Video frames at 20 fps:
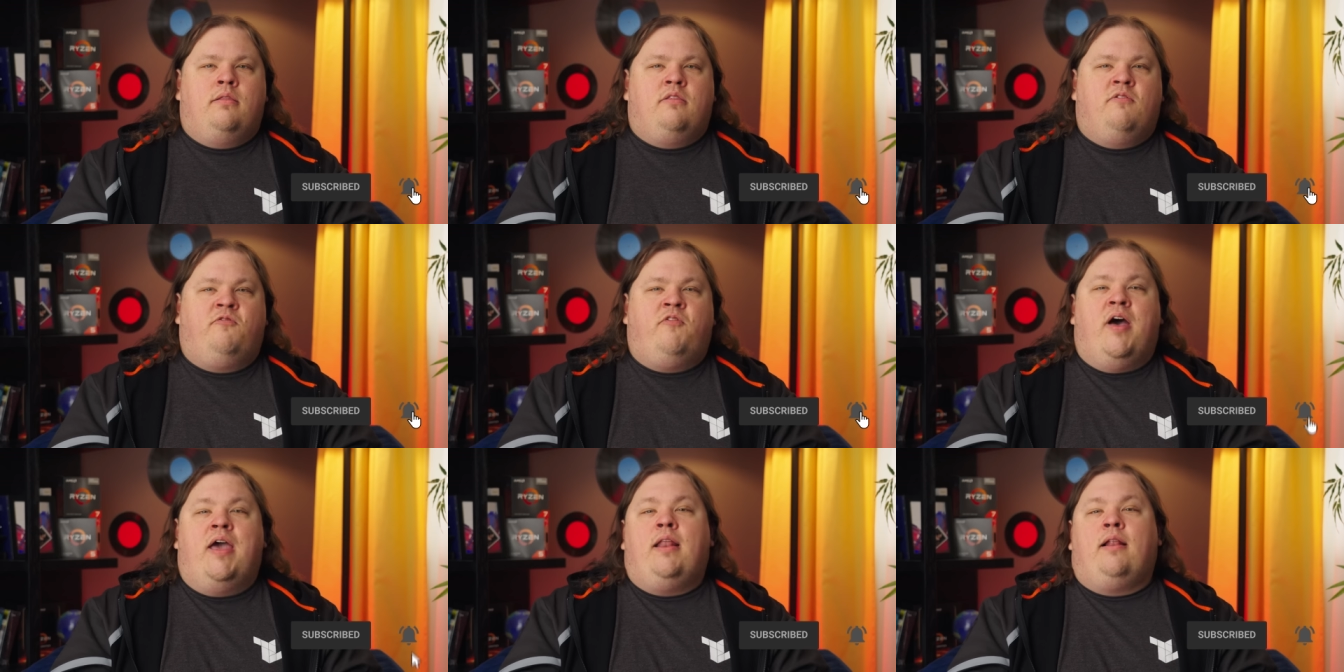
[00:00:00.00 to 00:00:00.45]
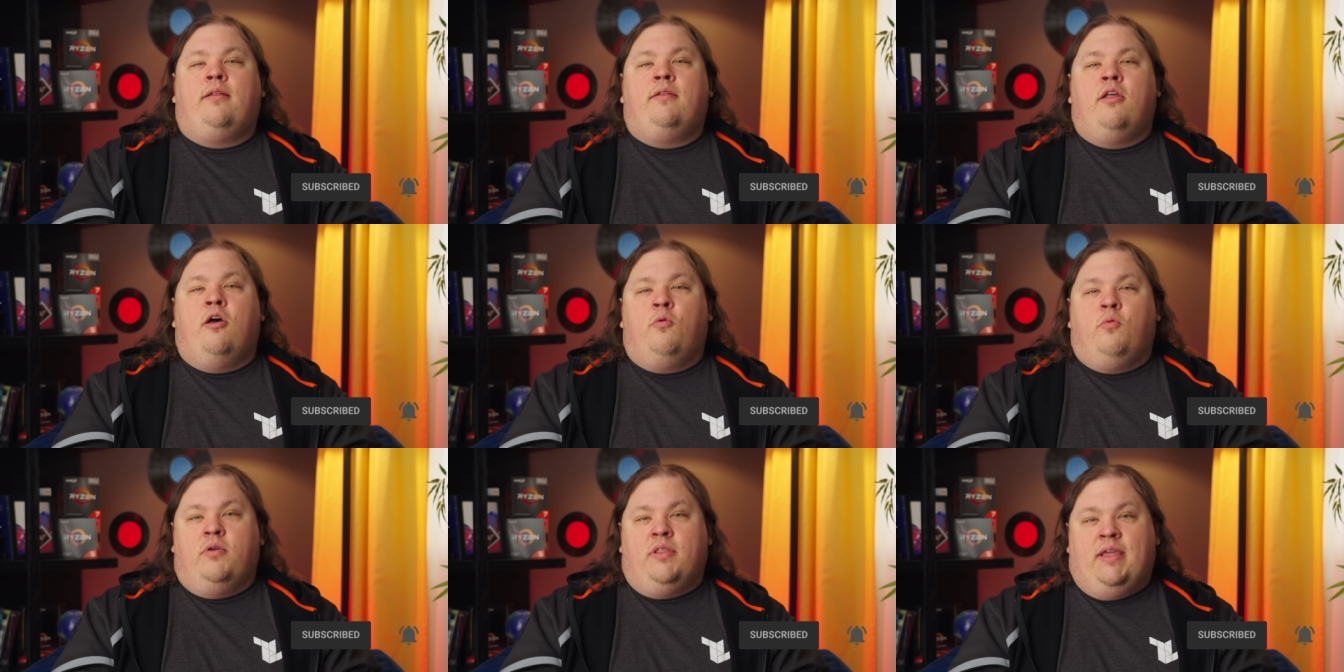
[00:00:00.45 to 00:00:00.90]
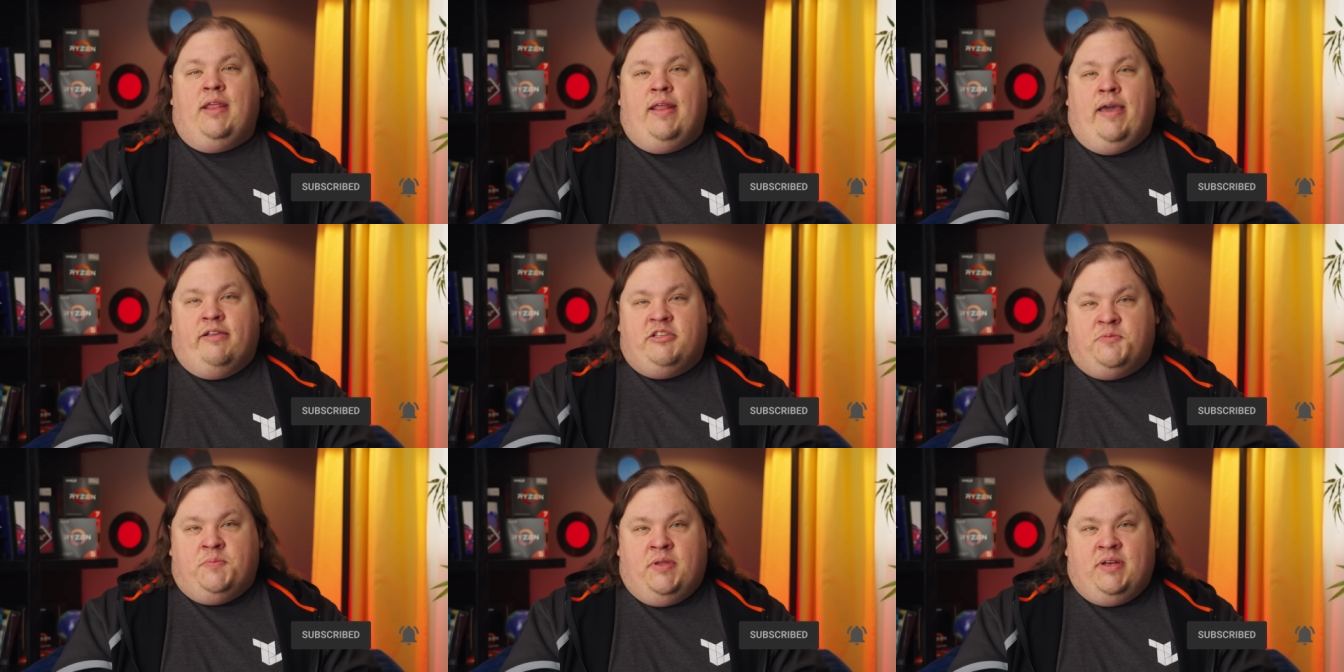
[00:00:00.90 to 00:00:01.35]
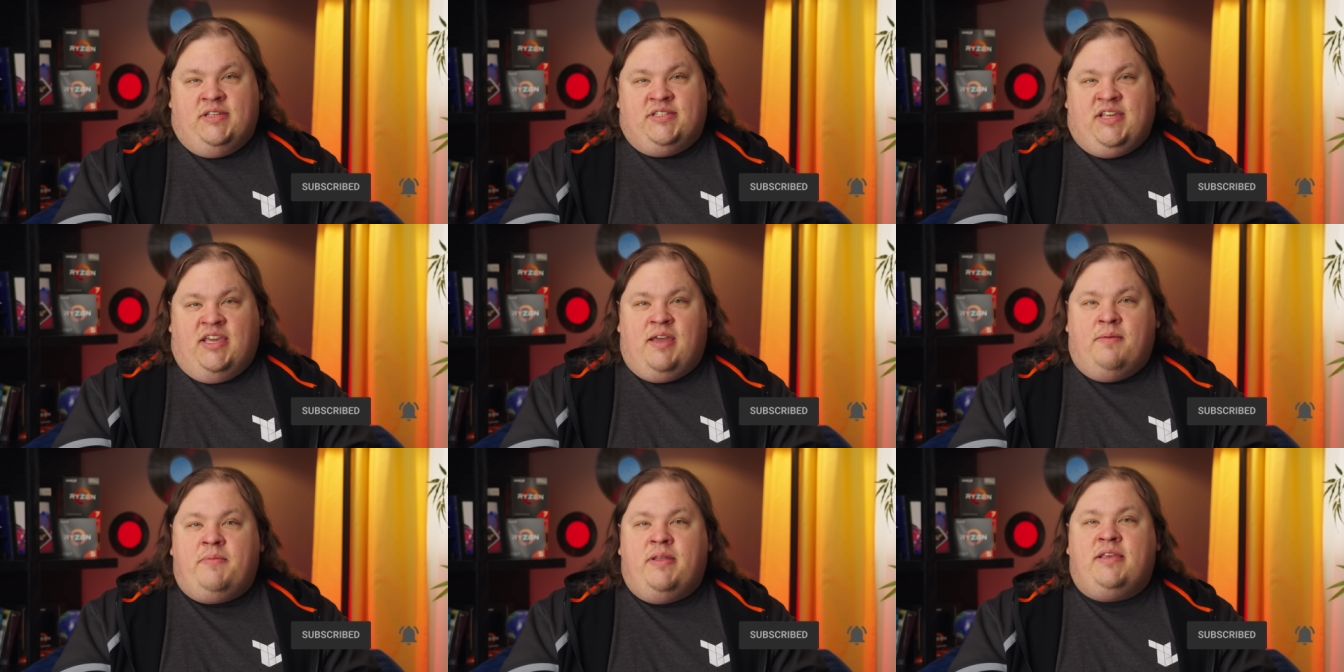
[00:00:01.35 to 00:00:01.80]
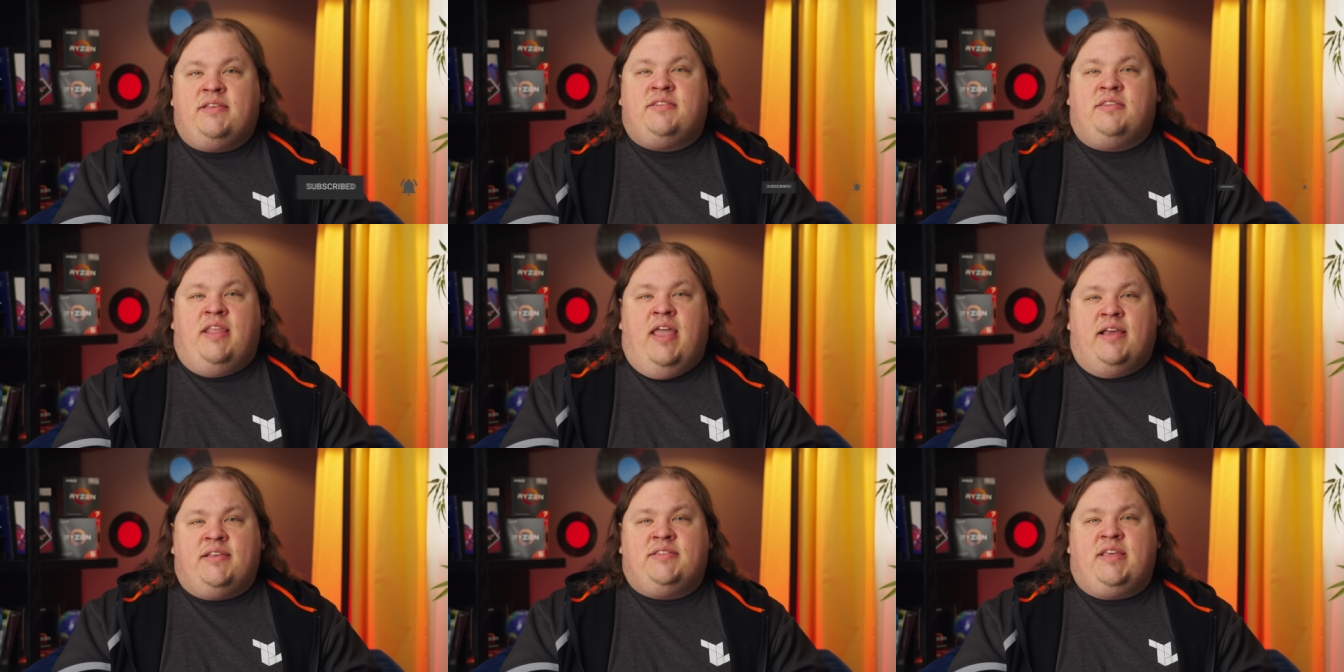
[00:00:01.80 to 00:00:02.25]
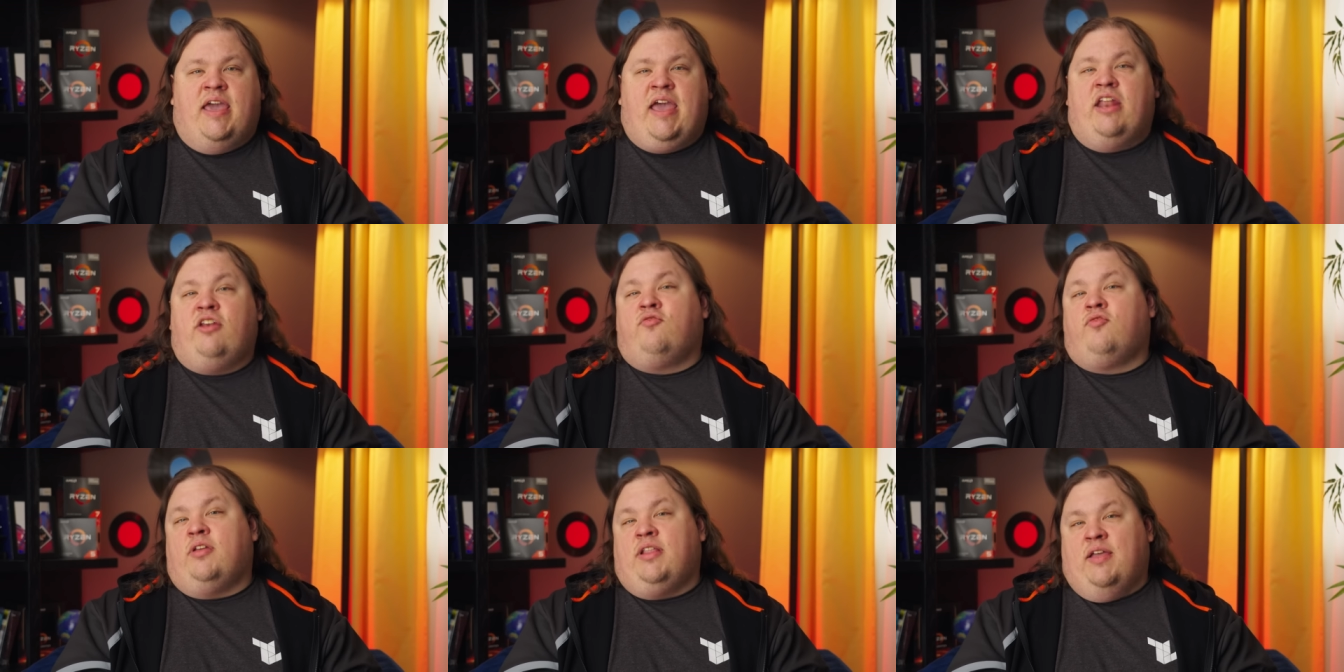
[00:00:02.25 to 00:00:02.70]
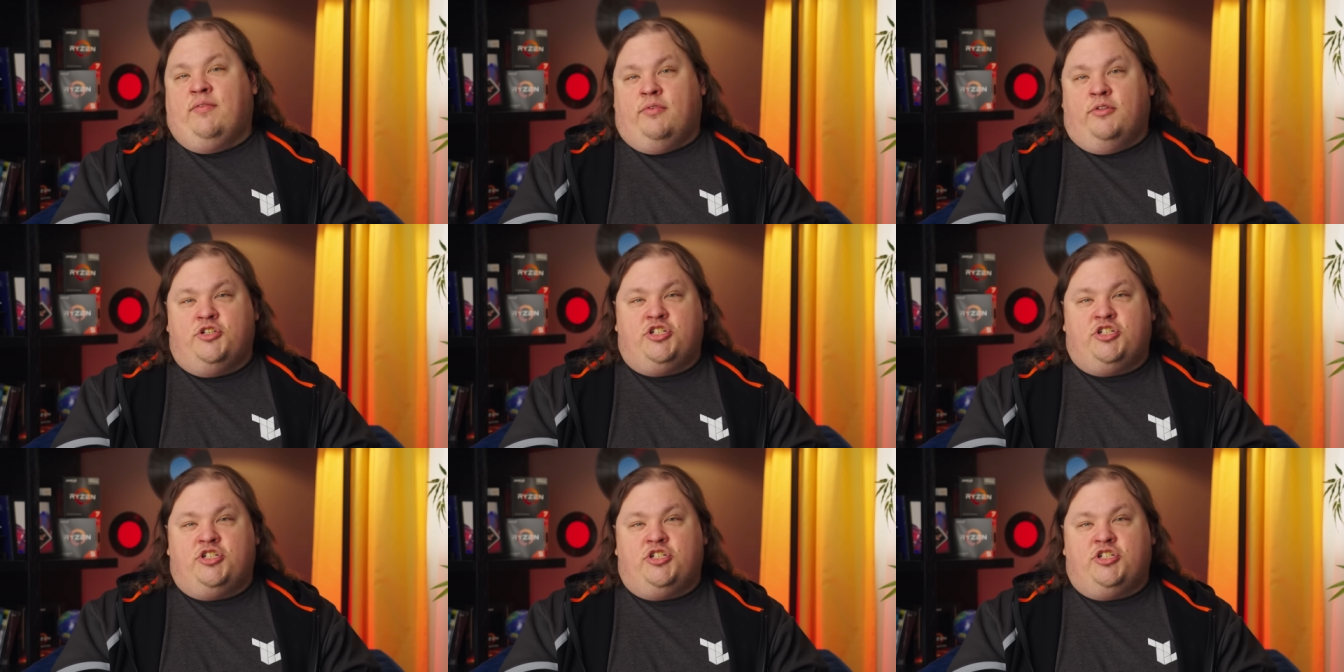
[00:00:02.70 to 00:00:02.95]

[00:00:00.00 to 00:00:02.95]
The final noteworthy announcement is AMD's next entry-level